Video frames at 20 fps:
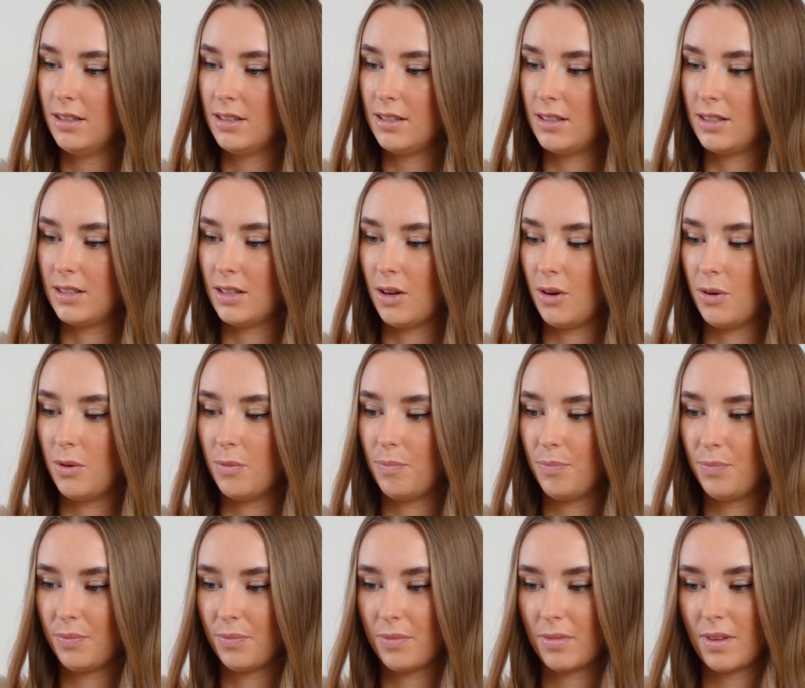So
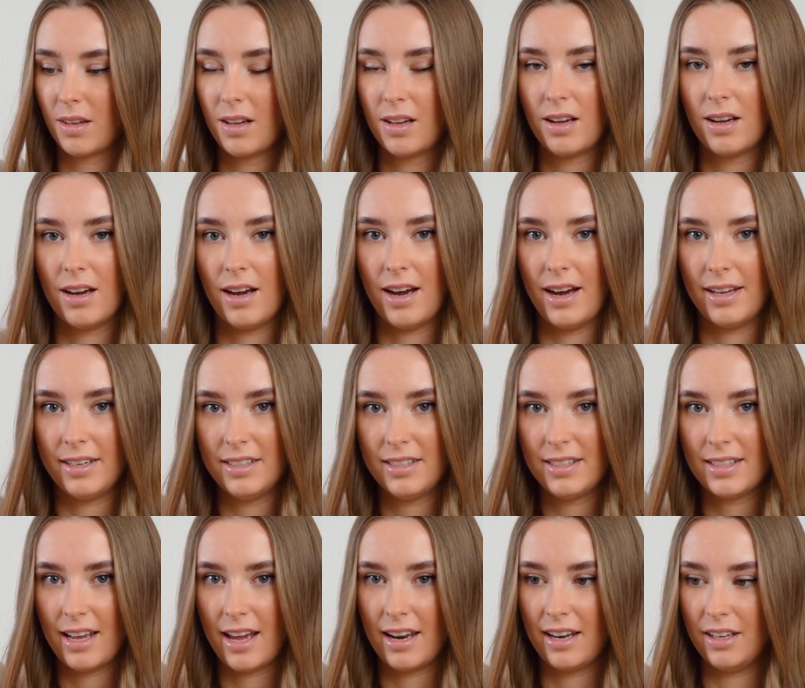I
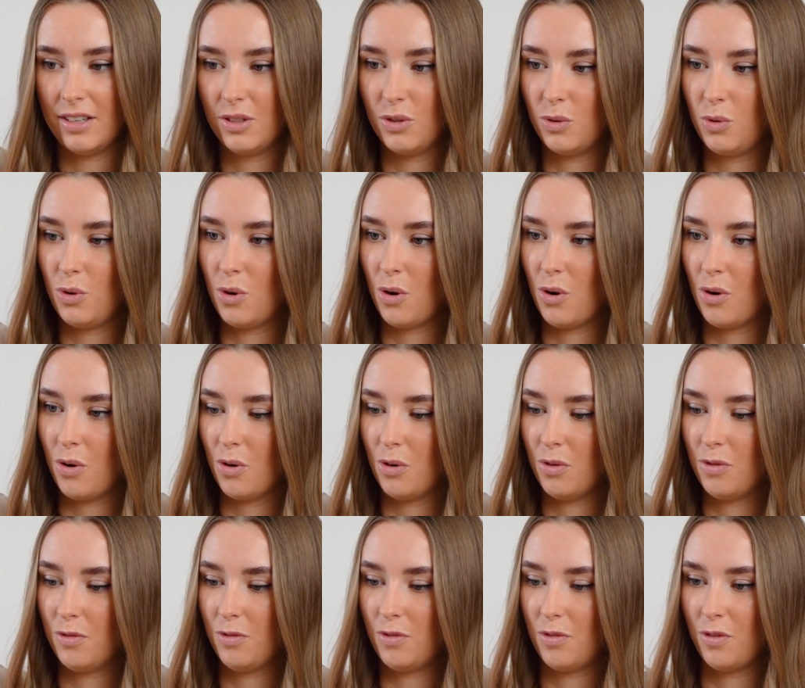decided to go